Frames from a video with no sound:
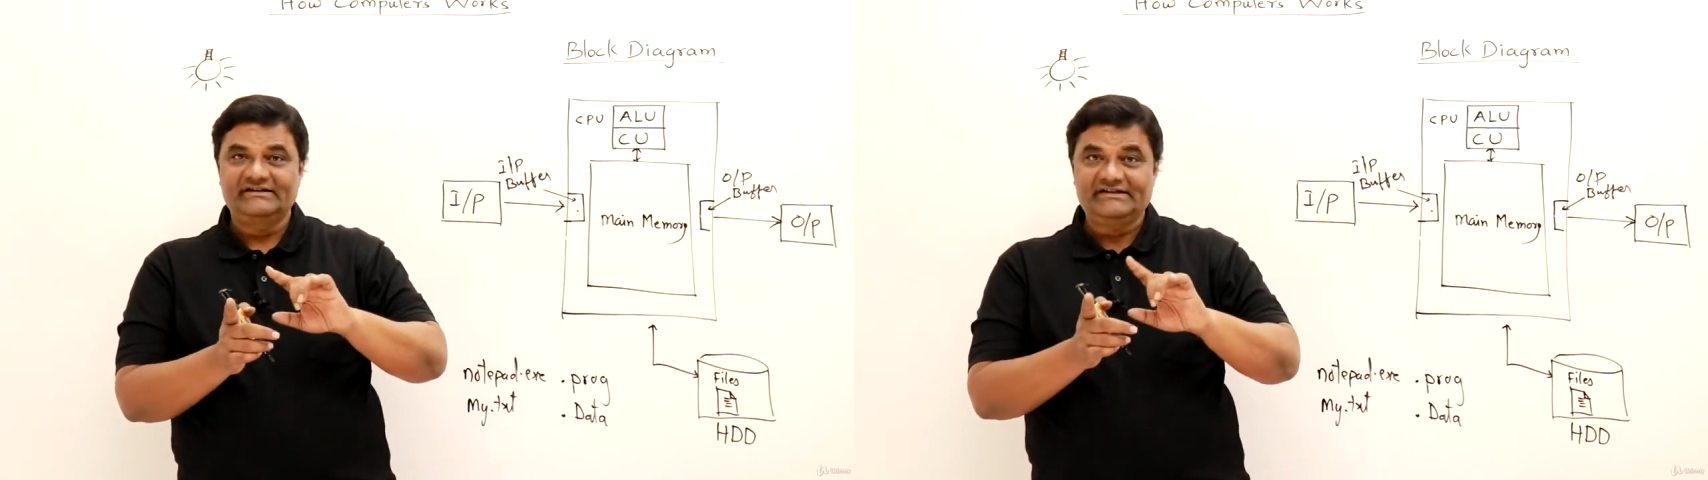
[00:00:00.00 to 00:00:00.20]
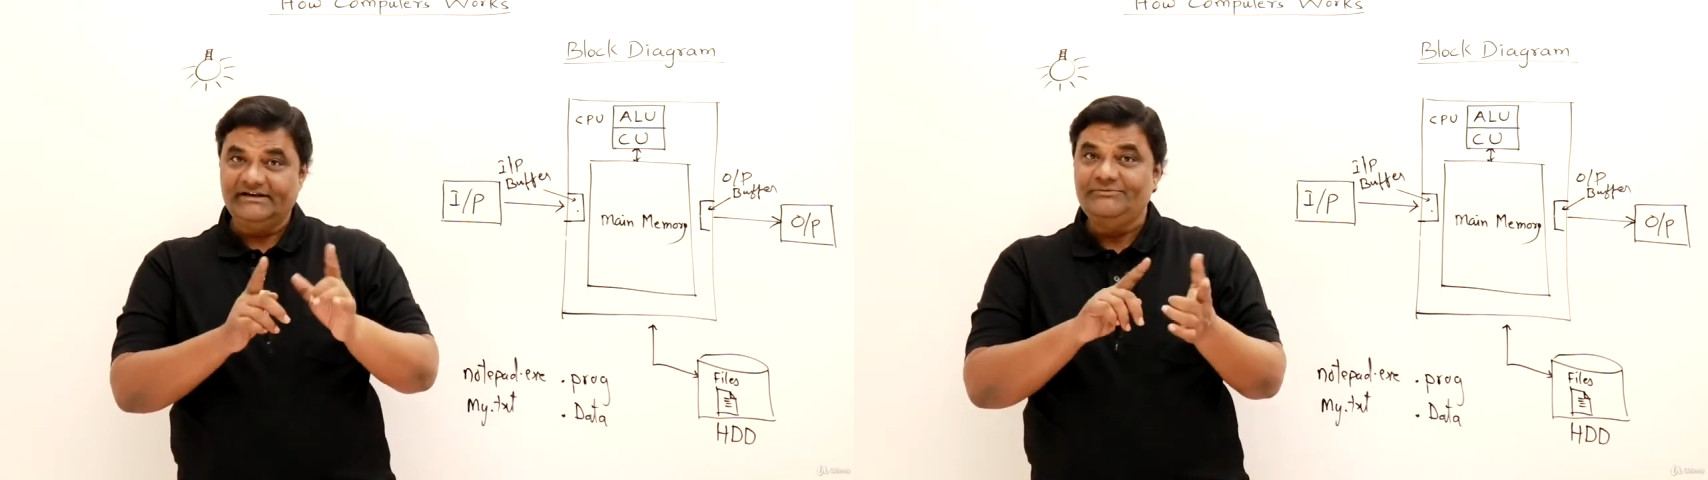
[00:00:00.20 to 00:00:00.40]

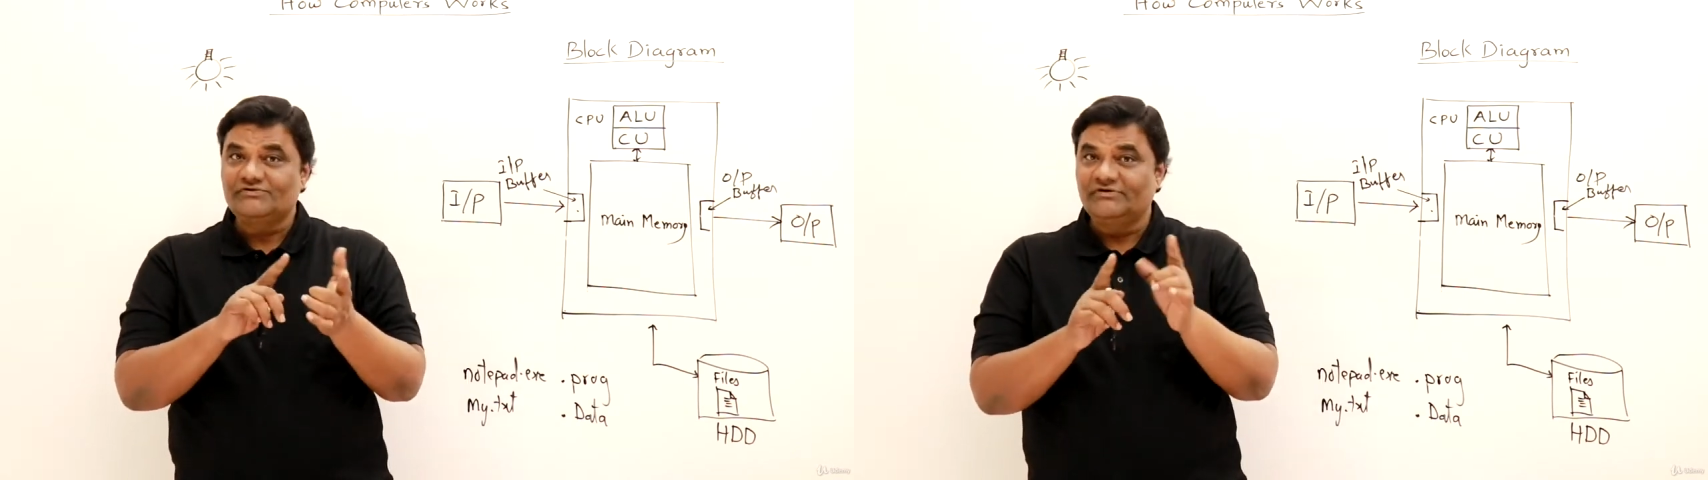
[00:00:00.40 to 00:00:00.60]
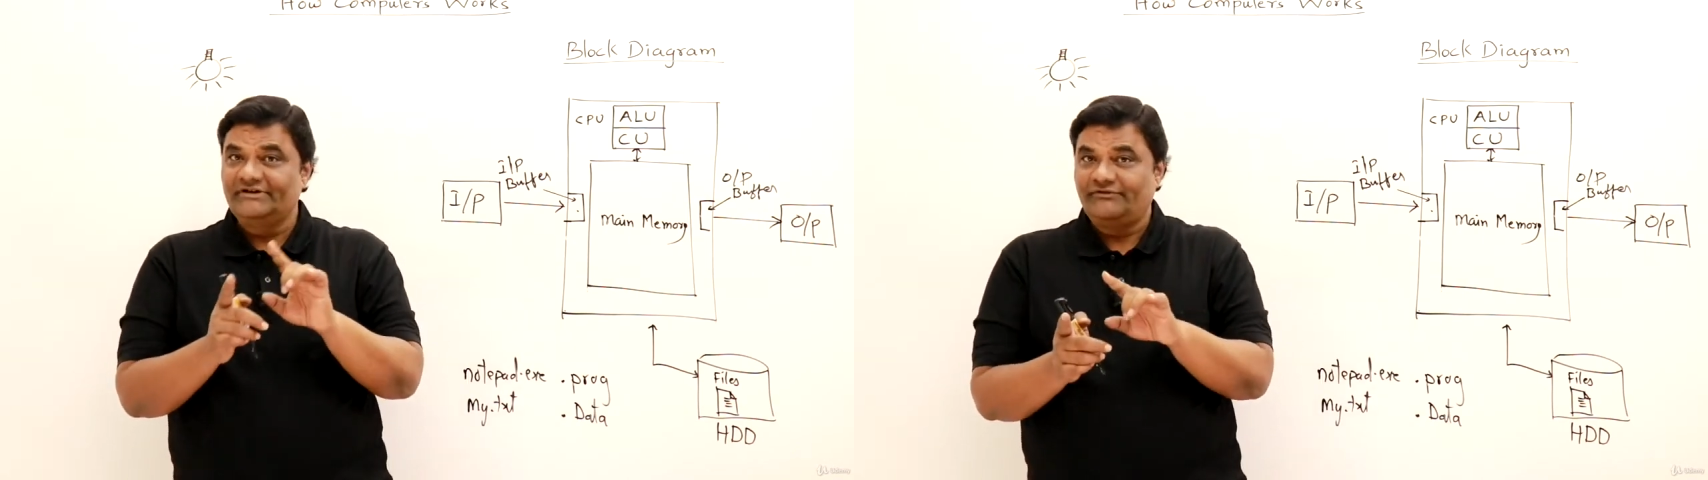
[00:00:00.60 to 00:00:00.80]
It can be
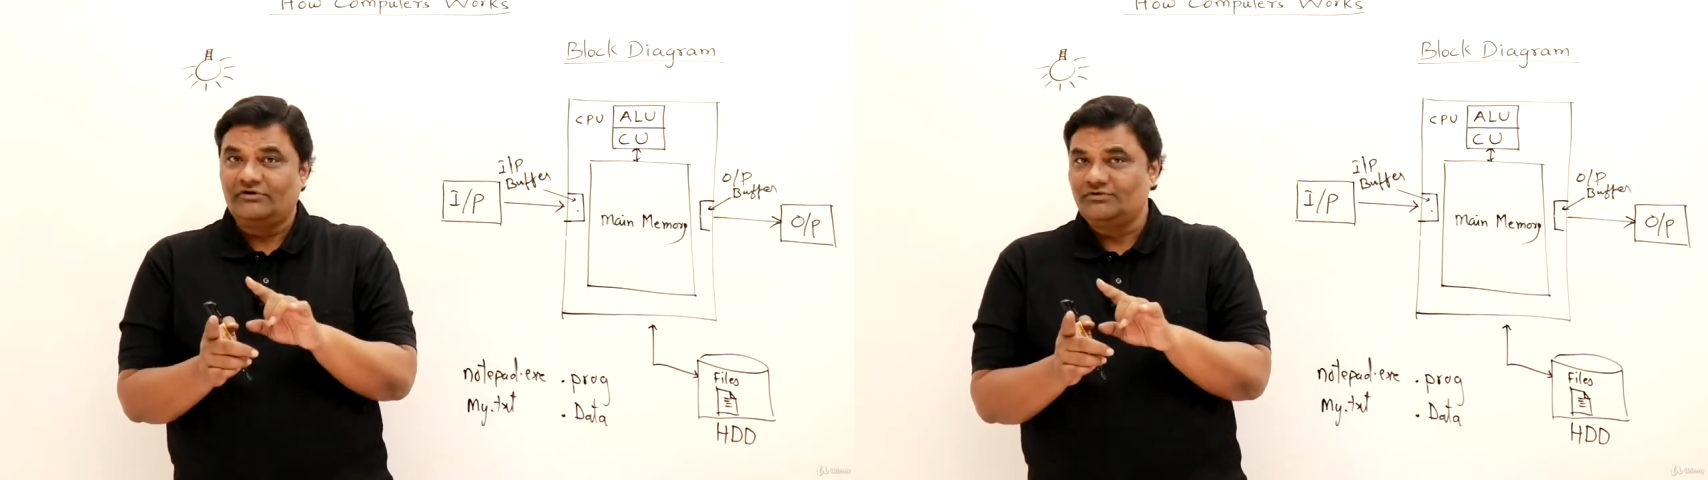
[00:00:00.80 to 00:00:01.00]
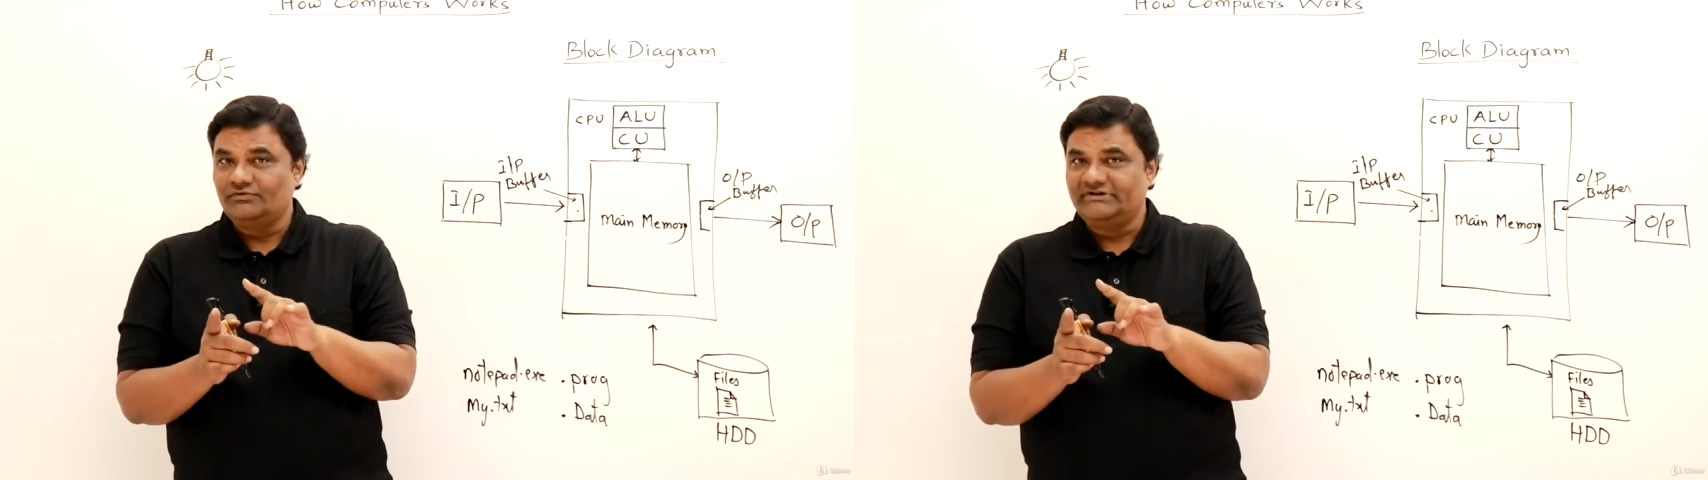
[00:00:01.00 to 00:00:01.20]
used only
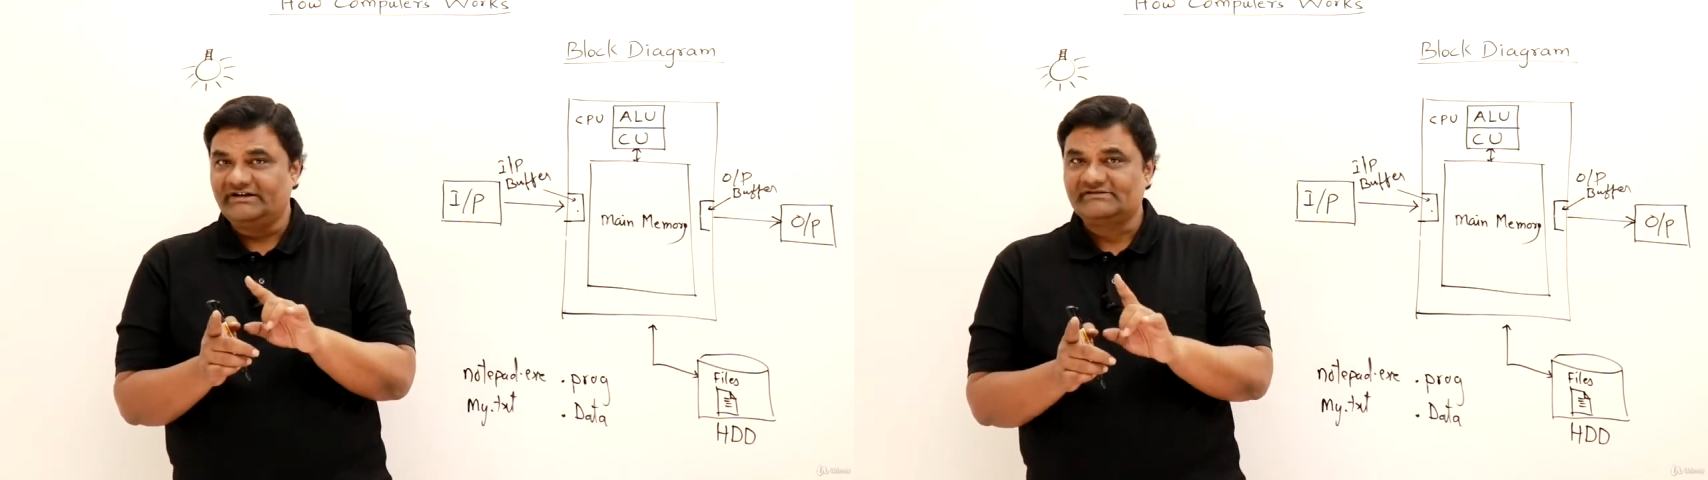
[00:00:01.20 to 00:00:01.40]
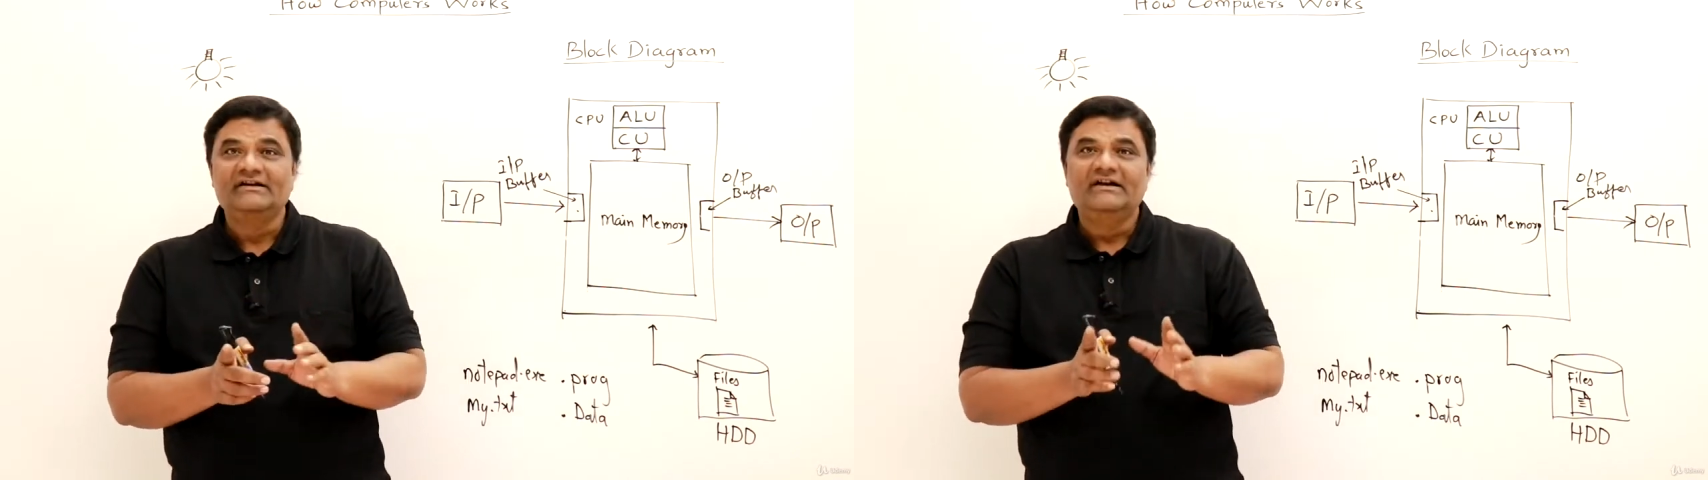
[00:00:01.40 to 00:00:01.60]
for 2
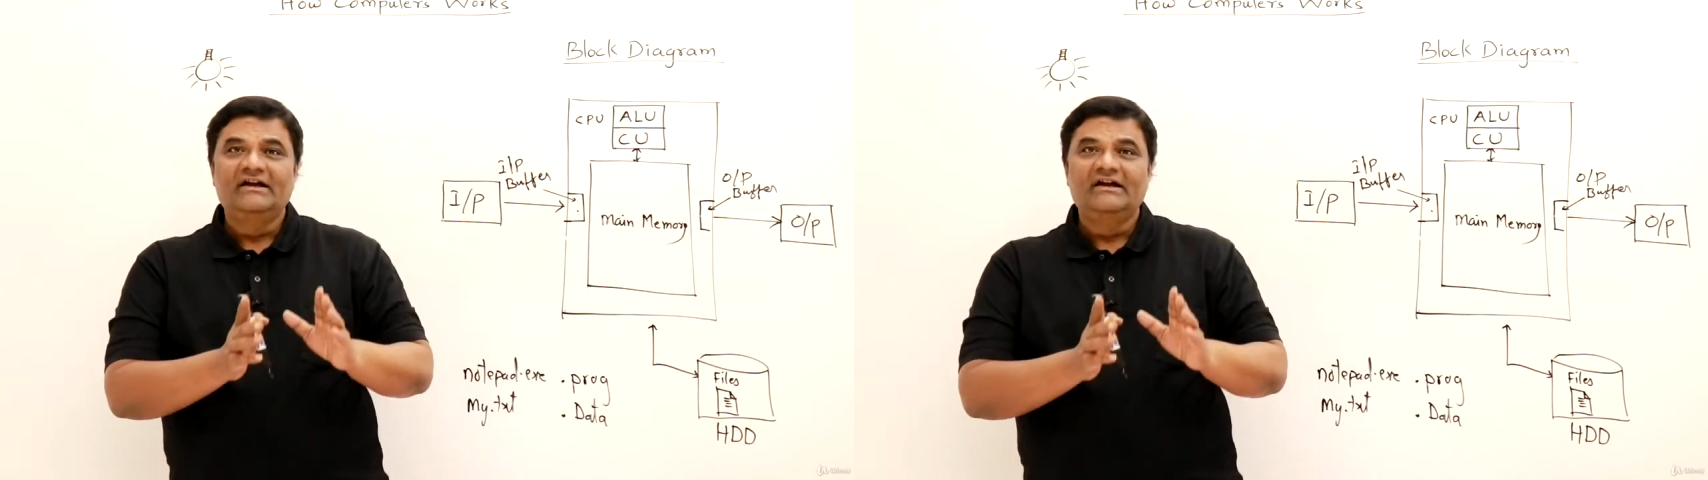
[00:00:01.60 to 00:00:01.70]
things.